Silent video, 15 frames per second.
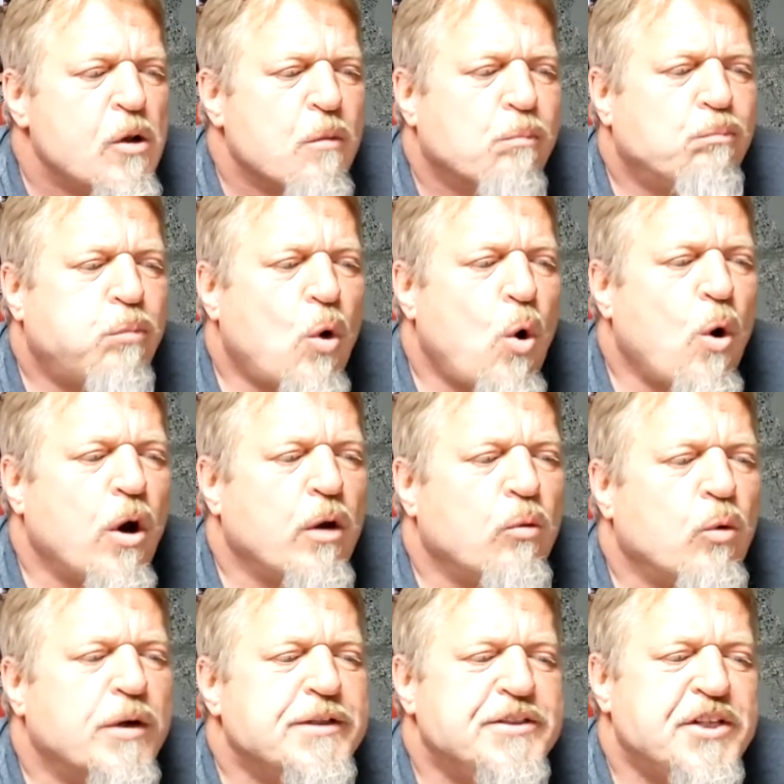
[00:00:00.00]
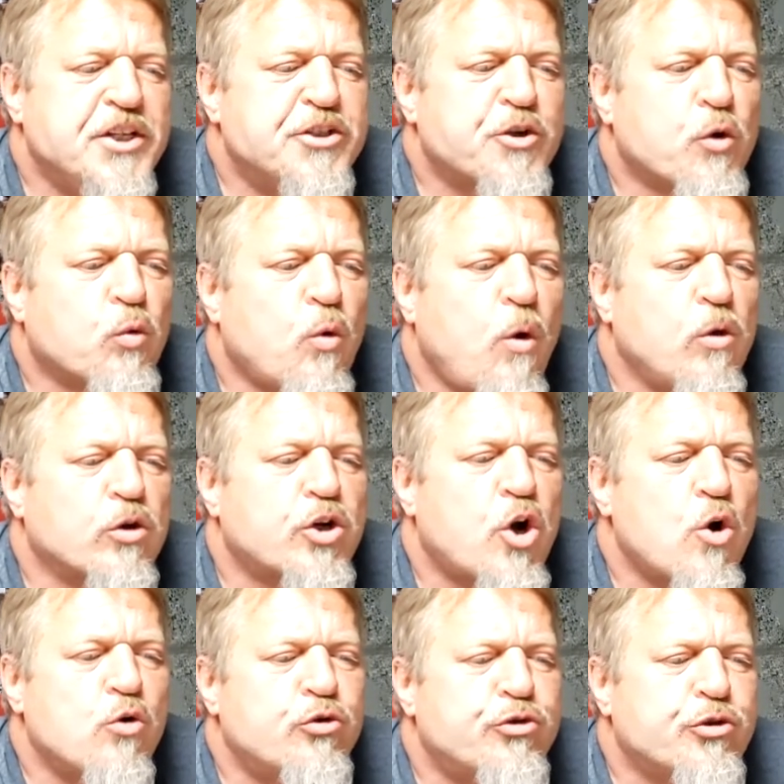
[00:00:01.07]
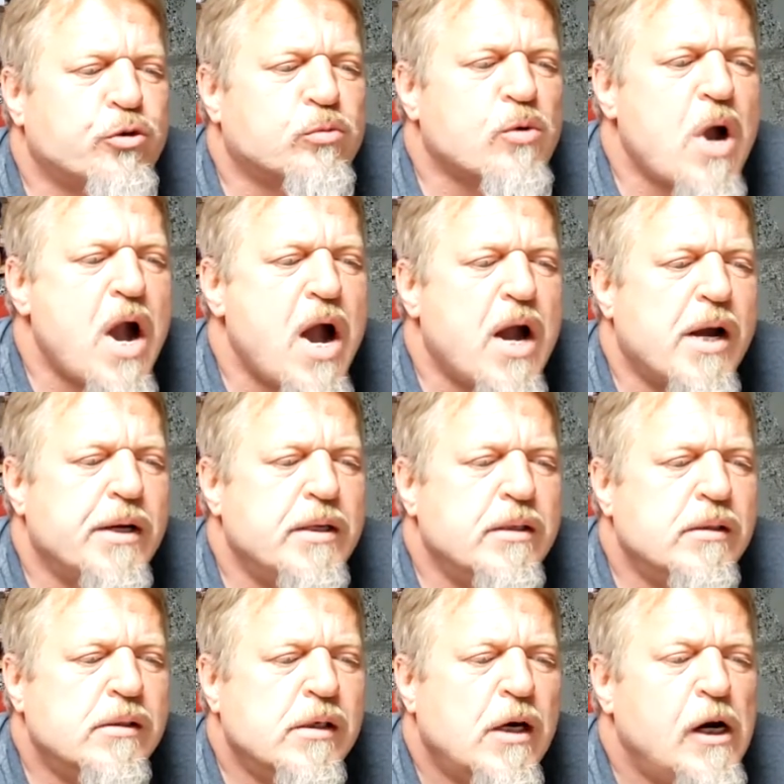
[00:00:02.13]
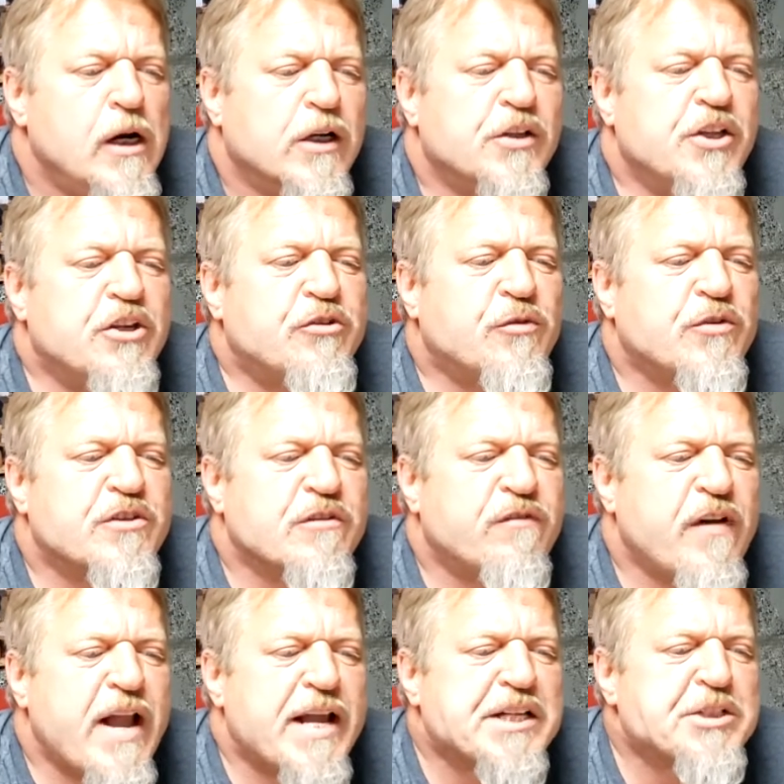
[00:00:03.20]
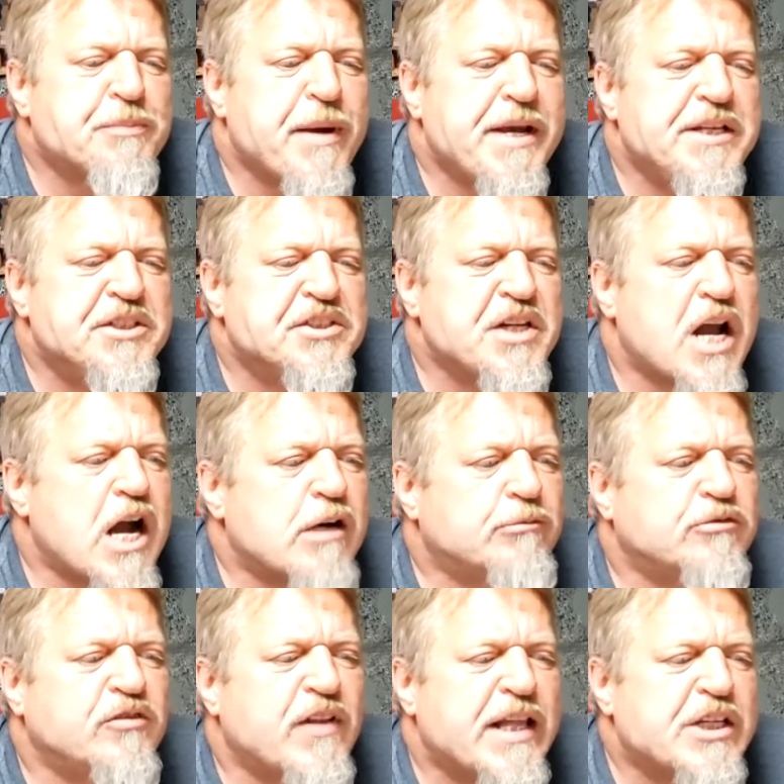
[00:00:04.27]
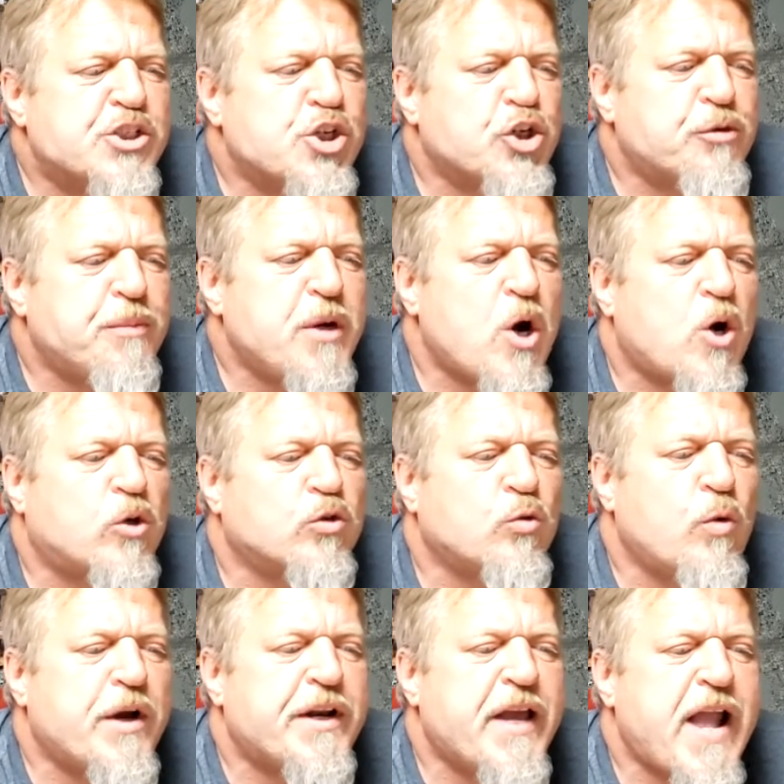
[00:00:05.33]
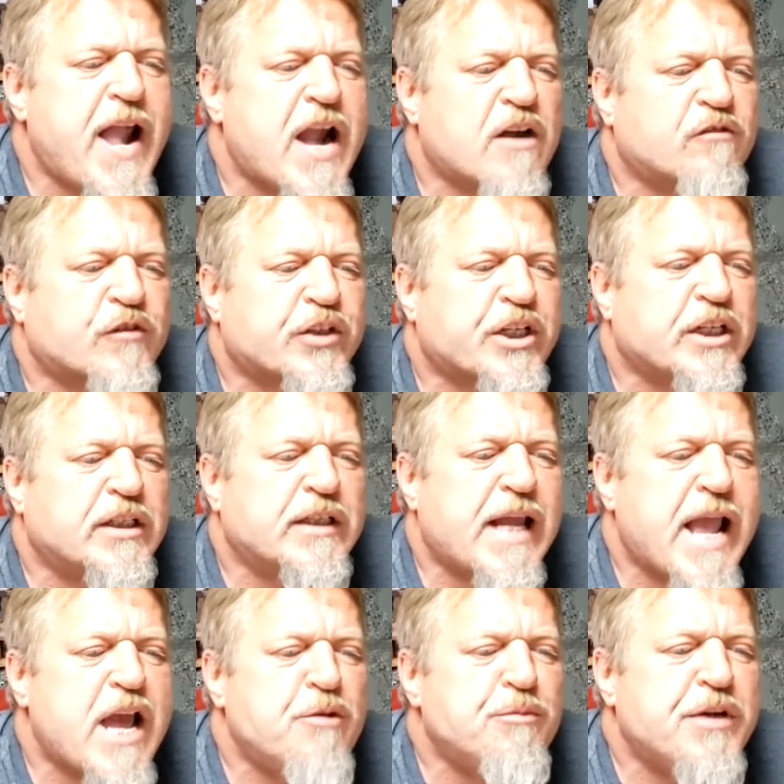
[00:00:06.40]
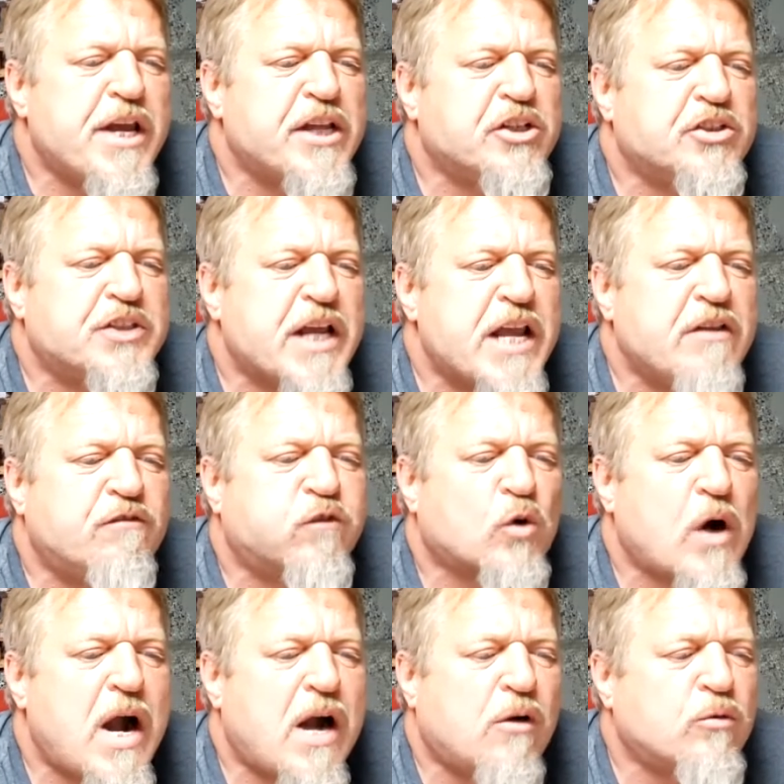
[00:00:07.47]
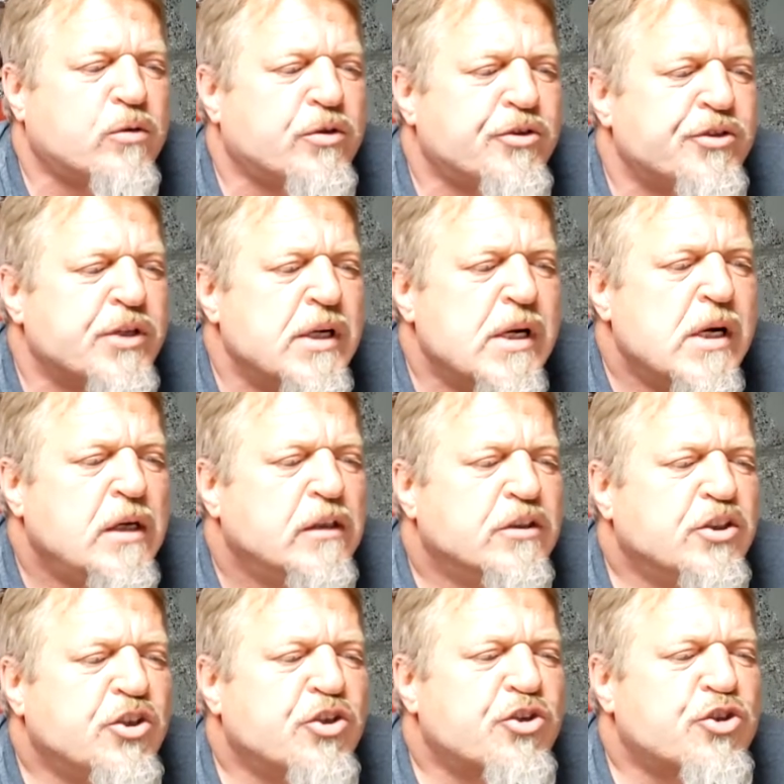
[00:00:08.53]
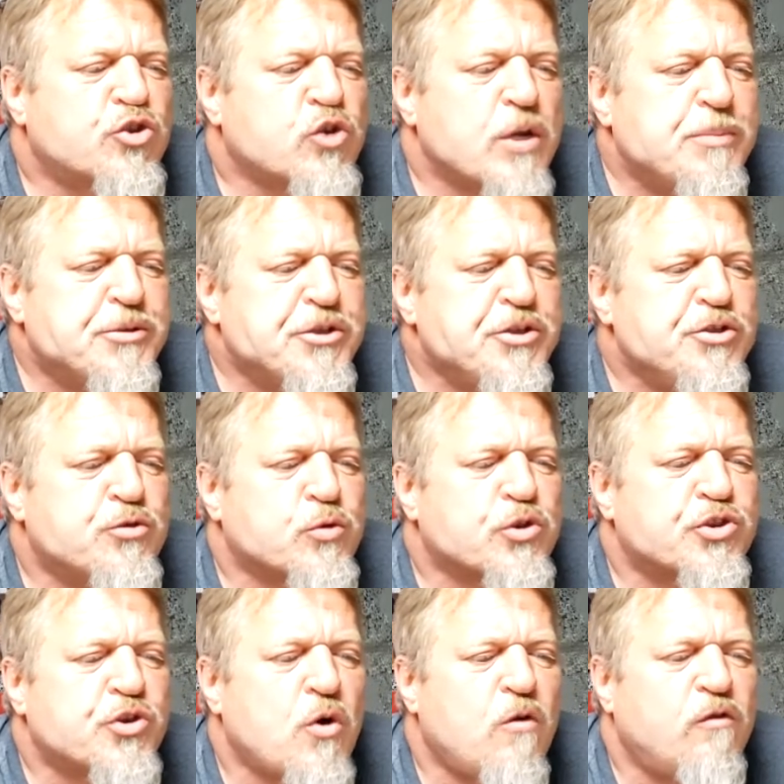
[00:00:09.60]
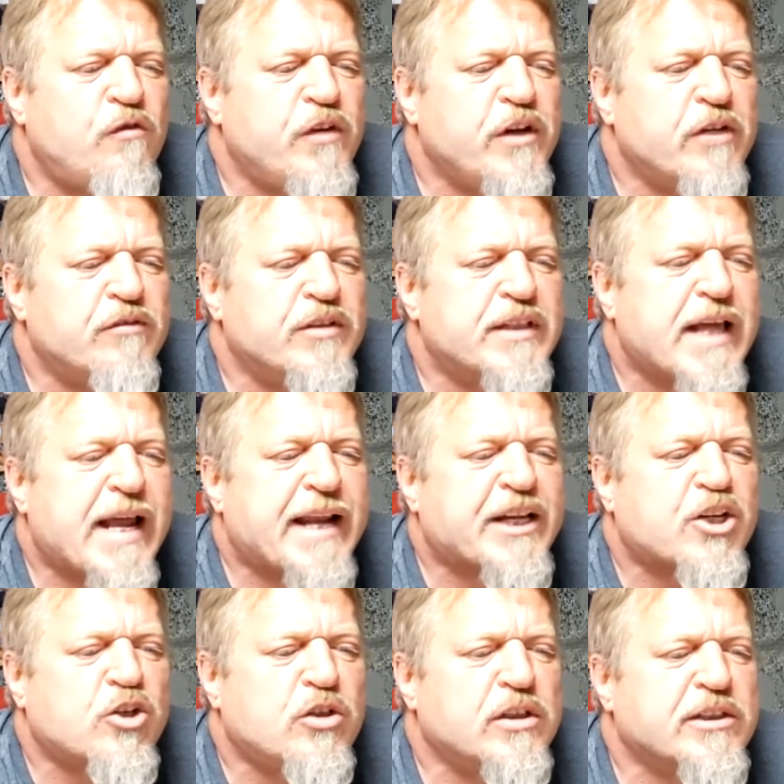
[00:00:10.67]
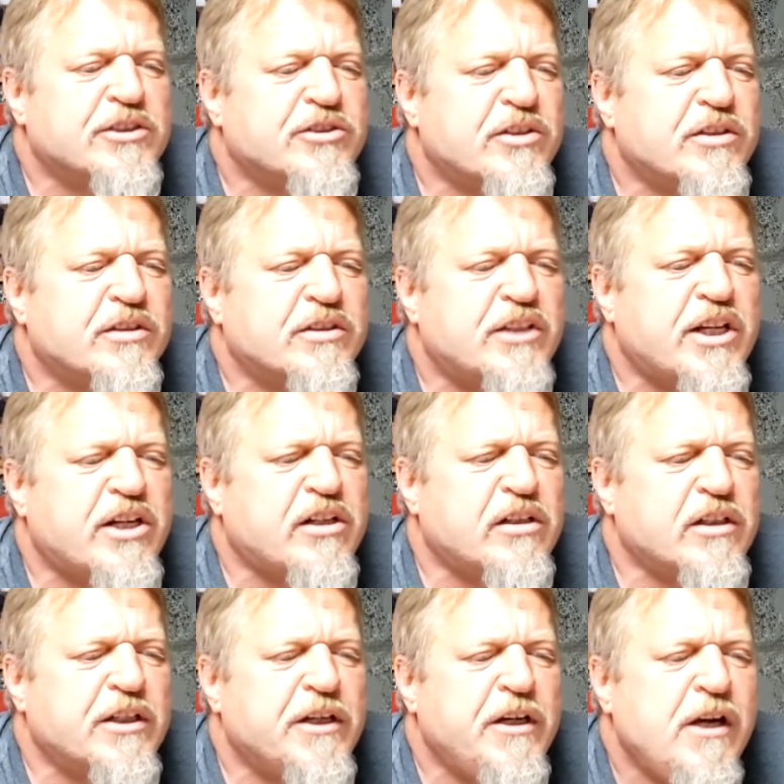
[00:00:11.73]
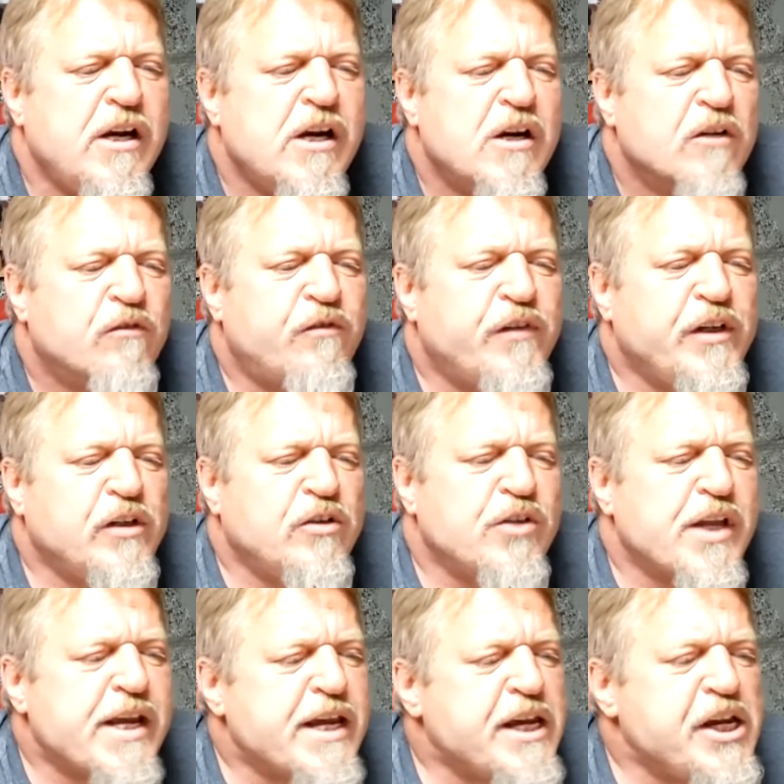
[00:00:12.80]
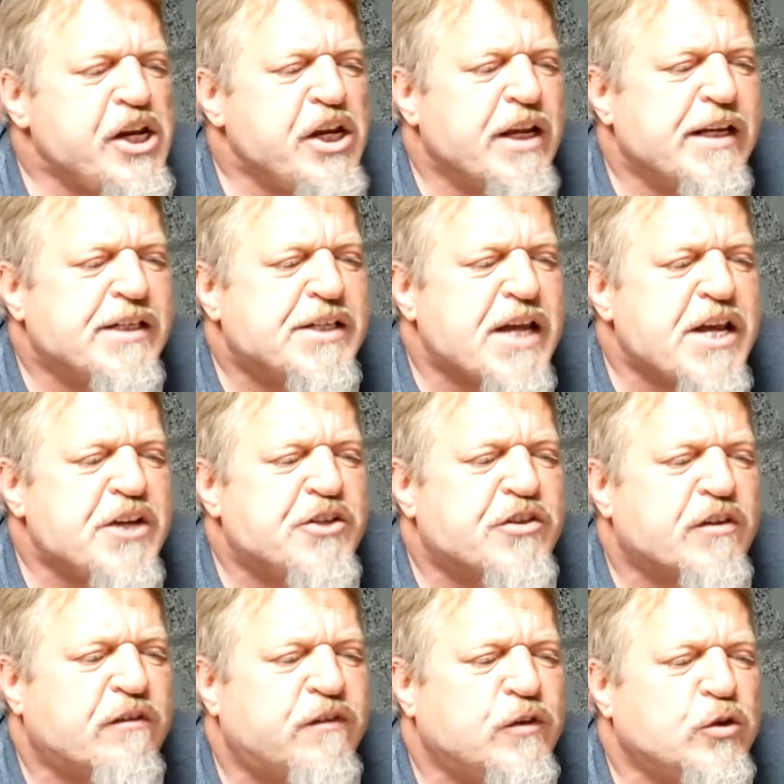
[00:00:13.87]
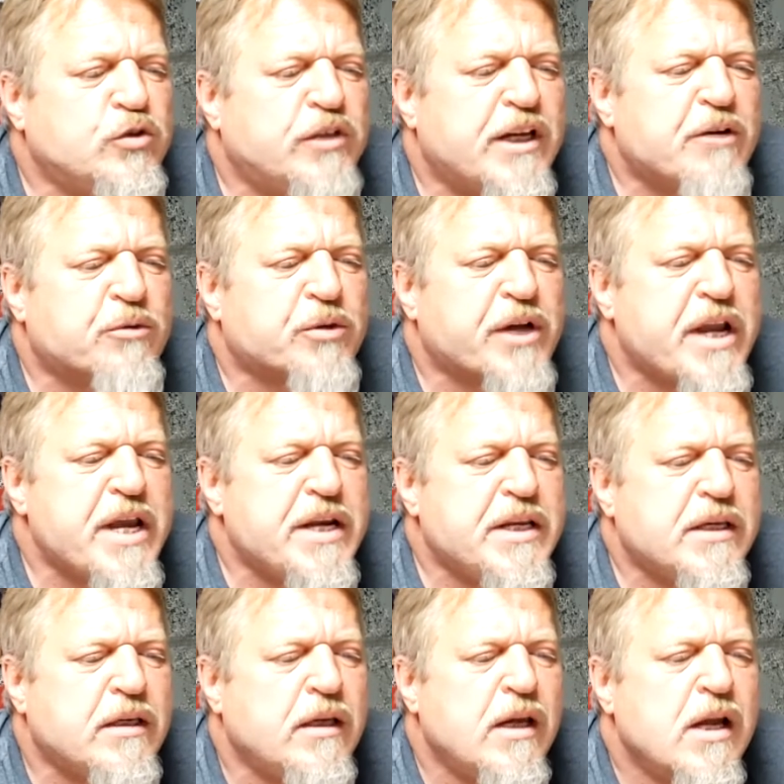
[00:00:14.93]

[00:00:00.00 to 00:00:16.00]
Boy, was this a roller coaster ride. This was a fast-paced novel that took me all the way to Africa and had me entertained for hours. The descriptions were so vivid that I could literally feel the heat and taste the food they were eating.